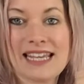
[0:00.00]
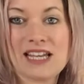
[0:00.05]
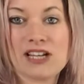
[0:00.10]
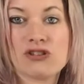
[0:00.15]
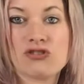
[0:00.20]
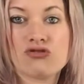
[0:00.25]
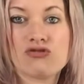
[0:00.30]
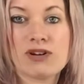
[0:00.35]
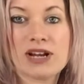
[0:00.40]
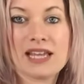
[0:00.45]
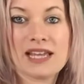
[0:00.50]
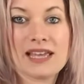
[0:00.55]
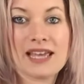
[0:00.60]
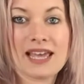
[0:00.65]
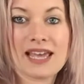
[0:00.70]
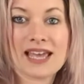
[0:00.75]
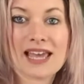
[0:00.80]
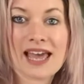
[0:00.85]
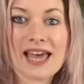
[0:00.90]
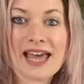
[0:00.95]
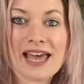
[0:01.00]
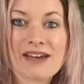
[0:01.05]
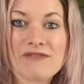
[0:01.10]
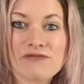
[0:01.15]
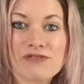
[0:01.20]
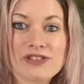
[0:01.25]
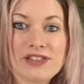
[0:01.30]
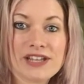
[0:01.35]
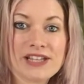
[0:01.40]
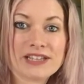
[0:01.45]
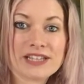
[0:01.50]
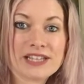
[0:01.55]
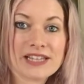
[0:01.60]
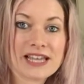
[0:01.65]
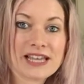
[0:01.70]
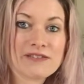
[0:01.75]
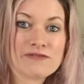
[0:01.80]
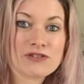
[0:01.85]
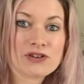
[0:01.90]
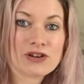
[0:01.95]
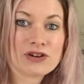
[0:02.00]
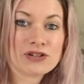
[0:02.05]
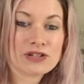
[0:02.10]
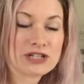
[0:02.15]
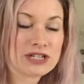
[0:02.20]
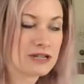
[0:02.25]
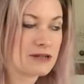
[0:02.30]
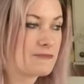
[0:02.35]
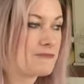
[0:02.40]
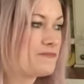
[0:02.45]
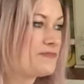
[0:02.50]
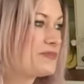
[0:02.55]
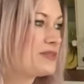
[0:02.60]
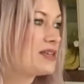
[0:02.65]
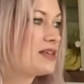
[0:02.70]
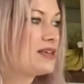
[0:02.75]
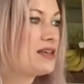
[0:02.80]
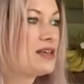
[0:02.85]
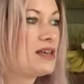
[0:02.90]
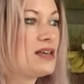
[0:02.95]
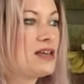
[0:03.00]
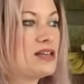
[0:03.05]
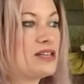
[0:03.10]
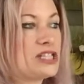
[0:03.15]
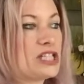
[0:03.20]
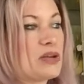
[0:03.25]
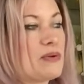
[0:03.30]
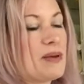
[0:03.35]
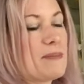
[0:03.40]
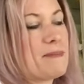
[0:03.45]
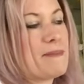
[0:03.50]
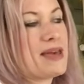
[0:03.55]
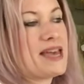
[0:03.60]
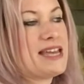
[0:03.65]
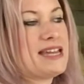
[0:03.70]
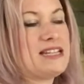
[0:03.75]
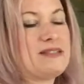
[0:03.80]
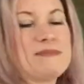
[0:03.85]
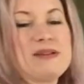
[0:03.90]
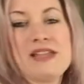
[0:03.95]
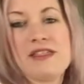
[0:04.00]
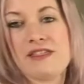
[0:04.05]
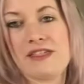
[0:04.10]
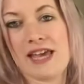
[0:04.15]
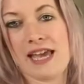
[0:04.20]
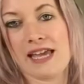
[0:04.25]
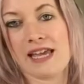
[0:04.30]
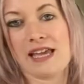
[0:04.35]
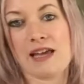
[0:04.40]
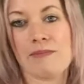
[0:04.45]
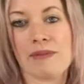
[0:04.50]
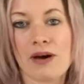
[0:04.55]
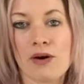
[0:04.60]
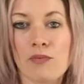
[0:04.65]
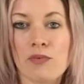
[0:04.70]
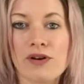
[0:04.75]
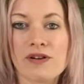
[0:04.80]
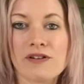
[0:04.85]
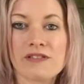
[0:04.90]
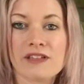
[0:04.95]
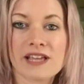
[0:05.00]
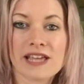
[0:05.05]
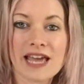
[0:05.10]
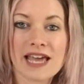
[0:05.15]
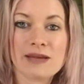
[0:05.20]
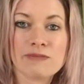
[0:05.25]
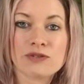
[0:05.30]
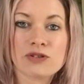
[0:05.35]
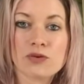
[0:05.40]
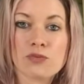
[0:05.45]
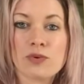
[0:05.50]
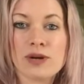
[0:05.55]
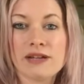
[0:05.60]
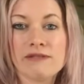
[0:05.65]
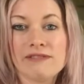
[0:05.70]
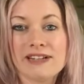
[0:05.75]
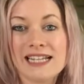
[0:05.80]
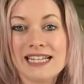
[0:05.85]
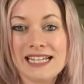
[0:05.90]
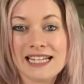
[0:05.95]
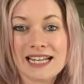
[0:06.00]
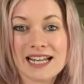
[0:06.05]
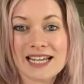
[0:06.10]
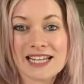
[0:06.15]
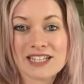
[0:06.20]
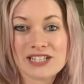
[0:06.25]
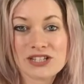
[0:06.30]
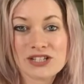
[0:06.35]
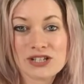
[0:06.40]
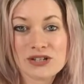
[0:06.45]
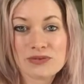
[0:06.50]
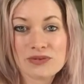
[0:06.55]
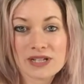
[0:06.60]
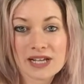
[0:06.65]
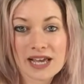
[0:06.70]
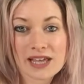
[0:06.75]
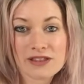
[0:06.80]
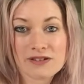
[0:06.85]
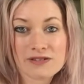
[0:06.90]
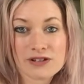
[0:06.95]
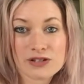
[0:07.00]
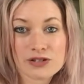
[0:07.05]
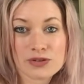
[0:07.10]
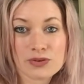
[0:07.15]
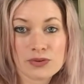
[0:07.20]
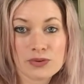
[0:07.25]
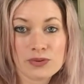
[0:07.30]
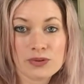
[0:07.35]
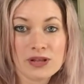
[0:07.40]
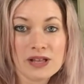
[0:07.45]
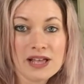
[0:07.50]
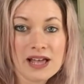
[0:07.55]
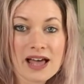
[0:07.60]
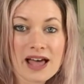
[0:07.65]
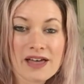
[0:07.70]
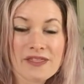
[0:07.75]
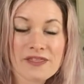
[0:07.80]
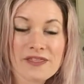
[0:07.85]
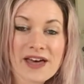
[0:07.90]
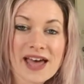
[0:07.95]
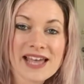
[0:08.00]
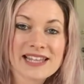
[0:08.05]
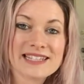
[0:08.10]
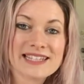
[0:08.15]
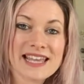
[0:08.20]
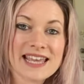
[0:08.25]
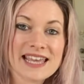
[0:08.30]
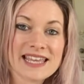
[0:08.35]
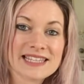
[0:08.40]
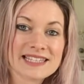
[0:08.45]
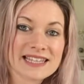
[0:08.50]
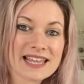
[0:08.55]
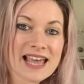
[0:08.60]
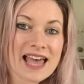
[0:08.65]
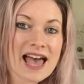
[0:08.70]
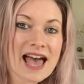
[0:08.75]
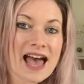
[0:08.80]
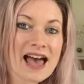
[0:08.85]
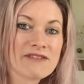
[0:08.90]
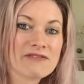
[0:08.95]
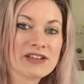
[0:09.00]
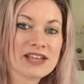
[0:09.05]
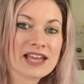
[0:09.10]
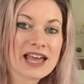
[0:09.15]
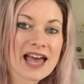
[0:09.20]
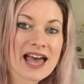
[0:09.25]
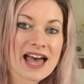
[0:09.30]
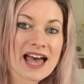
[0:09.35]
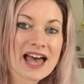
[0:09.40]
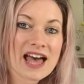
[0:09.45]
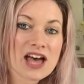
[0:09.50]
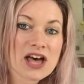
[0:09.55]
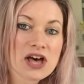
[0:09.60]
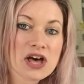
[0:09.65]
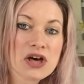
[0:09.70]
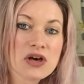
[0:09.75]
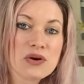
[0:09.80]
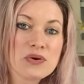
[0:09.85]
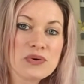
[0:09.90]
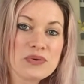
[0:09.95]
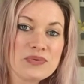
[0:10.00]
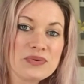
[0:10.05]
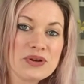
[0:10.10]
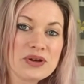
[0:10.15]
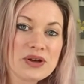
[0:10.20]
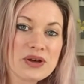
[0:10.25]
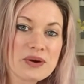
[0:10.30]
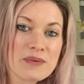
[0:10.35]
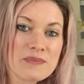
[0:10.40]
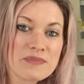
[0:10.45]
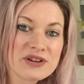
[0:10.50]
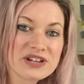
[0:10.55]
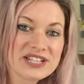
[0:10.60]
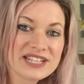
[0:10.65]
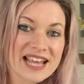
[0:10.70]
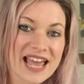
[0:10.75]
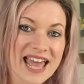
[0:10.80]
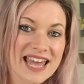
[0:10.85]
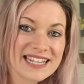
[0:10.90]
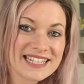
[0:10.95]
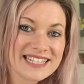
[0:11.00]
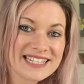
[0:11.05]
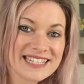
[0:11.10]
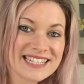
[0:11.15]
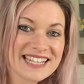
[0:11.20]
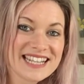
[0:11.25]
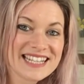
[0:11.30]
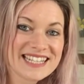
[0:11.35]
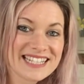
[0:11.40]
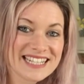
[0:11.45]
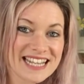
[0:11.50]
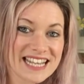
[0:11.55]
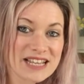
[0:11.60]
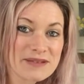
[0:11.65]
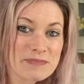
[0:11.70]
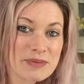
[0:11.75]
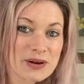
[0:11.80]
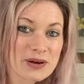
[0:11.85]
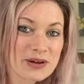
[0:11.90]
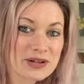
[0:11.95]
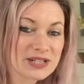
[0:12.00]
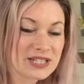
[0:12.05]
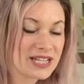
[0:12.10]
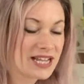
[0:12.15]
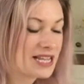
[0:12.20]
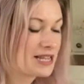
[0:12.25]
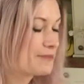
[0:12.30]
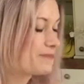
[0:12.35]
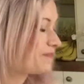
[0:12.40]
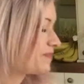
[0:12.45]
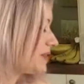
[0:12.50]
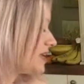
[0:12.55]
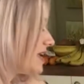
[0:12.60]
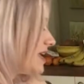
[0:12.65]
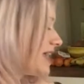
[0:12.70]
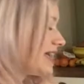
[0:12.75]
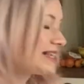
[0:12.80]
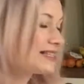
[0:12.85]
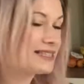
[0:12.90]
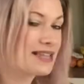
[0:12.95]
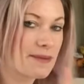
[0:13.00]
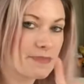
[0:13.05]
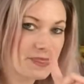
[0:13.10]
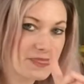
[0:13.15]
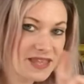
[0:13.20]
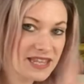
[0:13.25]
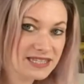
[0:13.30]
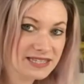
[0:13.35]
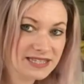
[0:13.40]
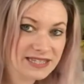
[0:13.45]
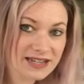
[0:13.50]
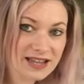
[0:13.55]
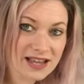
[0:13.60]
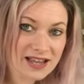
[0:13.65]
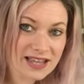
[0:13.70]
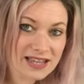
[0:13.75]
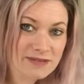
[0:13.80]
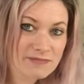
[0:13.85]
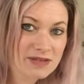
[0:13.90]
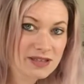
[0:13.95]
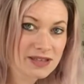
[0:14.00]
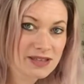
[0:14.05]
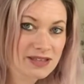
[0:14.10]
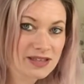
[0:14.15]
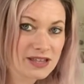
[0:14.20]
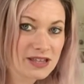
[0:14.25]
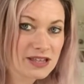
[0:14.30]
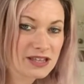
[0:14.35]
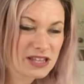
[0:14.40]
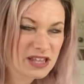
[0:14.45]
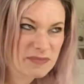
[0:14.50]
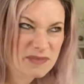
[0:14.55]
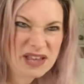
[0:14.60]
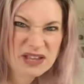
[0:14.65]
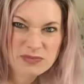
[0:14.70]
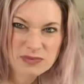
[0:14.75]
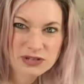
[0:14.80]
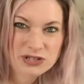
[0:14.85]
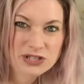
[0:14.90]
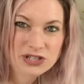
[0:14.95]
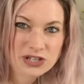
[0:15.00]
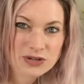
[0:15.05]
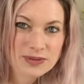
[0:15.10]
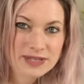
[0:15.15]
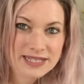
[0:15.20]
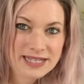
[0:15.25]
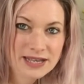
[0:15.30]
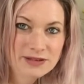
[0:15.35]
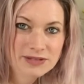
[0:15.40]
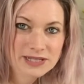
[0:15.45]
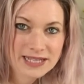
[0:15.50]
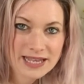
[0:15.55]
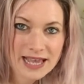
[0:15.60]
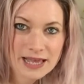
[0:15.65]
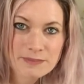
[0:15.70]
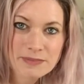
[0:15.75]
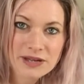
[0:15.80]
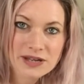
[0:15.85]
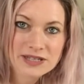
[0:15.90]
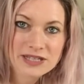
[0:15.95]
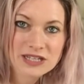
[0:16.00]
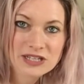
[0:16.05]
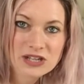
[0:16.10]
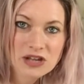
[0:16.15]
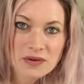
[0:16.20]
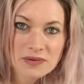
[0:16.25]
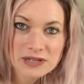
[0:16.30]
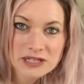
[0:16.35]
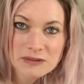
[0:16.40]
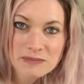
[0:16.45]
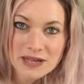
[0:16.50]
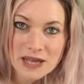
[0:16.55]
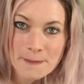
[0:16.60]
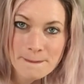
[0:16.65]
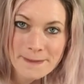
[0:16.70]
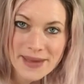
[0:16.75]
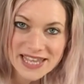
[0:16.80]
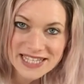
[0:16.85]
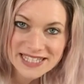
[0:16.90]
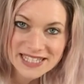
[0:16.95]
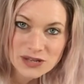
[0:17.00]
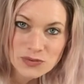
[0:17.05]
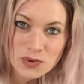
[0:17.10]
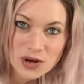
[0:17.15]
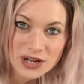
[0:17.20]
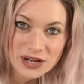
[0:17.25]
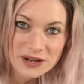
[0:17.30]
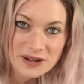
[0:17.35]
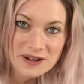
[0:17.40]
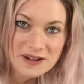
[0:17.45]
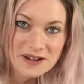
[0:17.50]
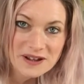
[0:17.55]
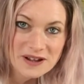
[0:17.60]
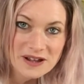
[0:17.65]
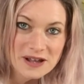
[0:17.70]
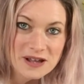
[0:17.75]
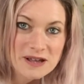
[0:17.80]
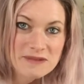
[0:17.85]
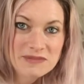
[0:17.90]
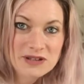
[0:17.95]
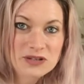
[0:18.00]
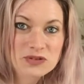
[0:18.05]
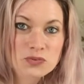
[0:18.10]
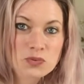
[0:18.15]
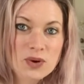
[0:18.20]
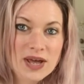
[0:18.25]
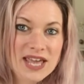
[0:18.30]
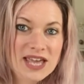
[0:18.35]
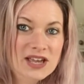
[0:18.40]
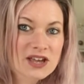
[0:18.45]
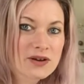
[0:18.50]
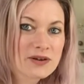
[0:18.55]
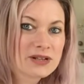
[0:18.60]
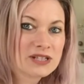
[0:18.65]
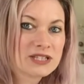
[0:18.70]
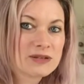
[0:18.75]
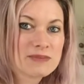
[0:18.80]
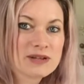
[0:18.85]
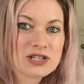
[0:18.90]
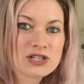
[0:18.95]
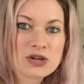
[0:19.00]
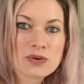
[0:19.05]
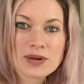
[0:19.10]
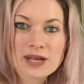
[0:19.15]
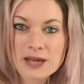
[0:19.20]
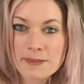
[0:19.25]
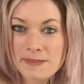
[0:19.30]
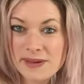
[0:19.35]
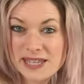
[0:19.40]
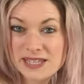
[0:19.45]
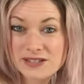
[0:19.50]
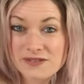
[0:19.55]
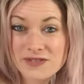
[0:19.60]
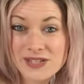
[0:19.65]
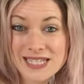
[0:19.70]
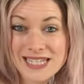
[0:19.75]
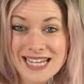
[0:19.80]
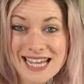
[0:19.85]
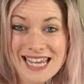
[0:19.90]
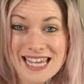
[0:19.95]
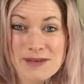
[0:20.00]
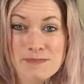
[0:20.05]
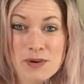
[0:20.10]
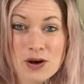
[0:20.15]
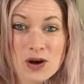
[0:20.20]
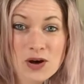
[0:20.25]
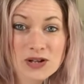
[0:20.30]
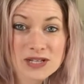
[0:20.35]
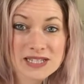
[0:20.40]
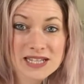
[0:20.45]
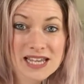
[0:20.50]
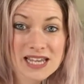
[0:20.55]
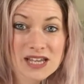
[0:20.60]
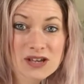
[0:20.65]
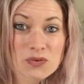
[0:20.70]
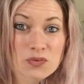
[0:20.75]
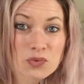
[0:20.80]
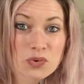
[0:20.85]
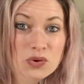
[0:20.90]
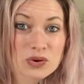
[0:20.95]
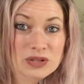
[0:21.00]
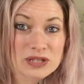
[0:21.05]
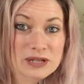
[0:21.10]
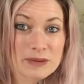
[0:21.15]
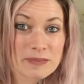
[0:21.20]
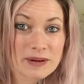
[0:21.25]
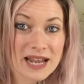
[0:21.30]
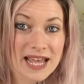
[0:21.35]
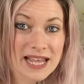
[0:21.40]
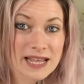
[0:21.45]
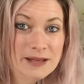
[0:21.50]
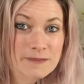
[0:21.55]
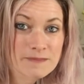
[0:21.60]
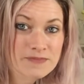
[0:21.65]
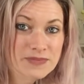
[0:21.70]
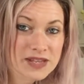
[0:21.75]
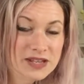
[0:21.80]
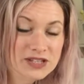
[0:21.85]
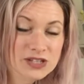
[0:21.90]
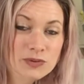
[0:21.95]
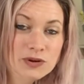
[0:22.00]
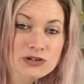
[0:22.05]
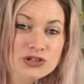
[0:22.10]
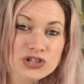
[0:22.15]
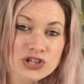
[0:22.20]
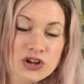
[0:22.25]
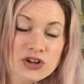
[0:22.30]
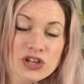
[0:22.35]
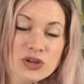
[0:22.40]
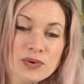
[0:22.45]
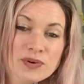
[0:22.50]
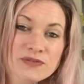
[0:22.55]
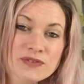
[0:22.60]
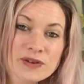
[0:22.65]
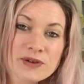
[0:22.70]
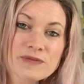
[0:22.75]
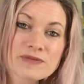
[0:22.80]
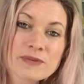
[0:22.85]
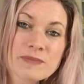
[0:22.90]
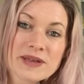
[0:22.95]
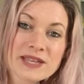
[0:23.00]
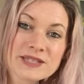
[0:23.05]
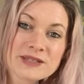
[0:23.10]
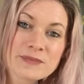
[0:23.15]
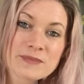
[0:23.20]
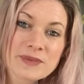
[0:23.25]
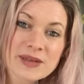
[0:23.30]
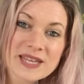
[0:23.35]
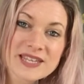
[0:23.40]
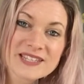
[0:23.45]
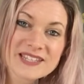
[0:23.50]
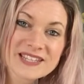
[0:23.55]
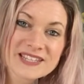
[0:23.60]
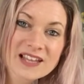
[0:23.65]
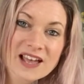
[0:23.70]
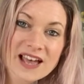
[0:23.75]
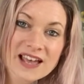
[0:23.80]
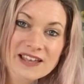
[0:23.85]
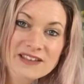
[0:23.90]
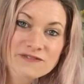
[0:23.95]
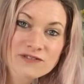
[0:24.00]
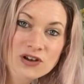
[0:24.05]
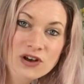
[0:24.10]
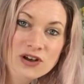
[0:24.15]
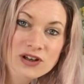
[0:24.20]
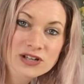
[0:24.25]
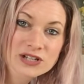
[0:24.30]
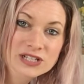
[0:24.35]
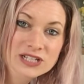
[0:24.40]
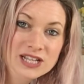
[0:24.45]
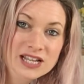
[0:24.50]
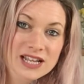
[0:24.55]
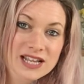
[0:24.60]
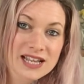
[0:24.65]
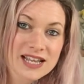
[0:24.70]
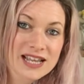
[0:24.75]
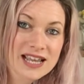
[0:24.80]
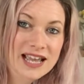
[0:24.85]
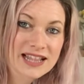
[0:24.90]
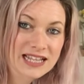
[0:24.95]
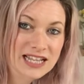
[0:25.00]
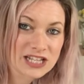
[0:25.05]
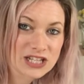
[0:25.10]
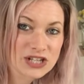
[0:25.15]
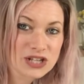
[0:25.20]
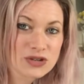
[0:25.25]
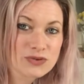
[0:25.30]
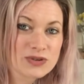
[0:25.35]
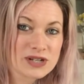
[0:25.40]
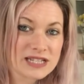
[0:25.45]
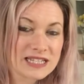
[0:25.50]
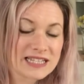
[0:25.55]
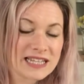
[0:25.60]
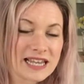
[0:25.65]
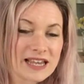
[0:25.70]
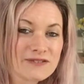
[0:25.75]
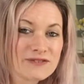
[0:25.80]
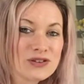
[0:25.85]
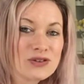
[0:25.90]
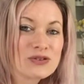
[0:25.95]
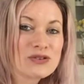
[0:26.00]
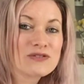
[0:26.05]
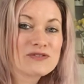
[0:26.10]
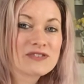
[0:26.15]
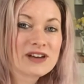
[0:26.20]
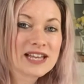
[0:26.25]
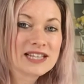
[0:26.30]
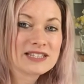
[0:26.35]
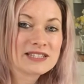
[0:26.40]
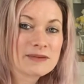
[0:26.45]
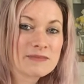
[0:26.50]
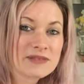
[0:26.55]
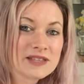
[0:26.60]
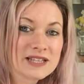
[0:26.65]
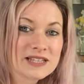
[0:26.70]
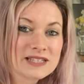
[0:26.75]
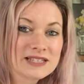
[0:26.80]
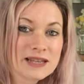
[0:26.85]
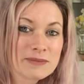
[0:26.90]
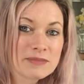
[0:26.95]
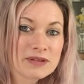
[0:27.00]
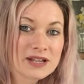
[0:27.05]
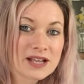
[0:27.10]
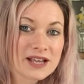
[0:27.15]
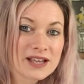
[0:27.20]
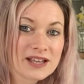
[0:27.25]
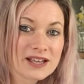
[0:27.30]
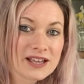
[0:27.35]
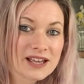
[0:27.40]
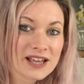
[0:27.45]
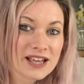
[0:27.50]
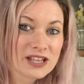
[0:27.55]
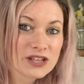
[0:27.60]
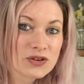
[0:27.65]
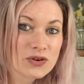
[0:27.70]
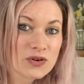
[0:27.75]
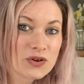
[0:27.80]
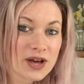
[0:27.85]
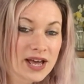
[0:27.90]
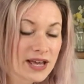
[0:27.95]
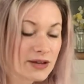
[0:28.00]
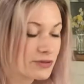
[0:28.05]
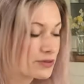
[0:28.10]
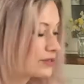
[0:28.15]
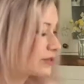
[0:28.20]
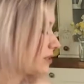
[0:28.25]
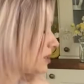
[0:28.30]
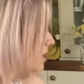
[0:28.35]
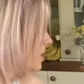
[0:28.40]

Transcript: and drinking everything that they've got. So it made me think about one of the games that we really like to do together at school, and that is having our own pretend tea party. Except this time, you might want to do it outside because it's going to be a messy one. Because we're going to be doing a bit of tea party water play. So I'll show you a few of the bits and pieces I've got, and then you could see if you could find something similar at your house.